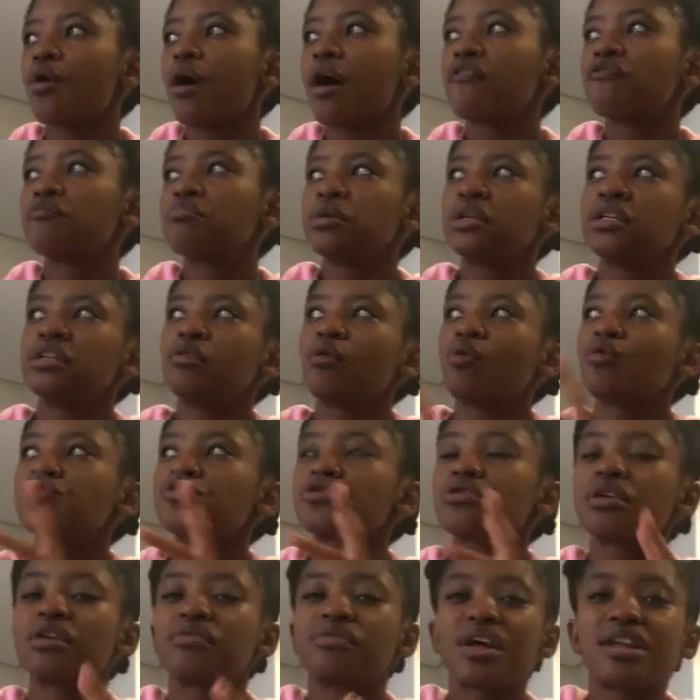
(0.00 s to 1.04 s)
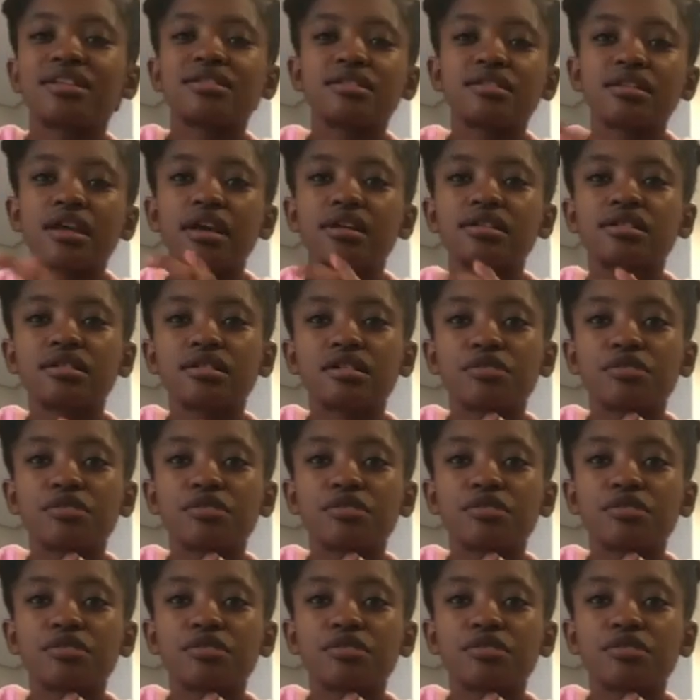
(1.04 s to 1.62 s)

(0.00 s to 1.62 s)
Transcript: I've been also in that state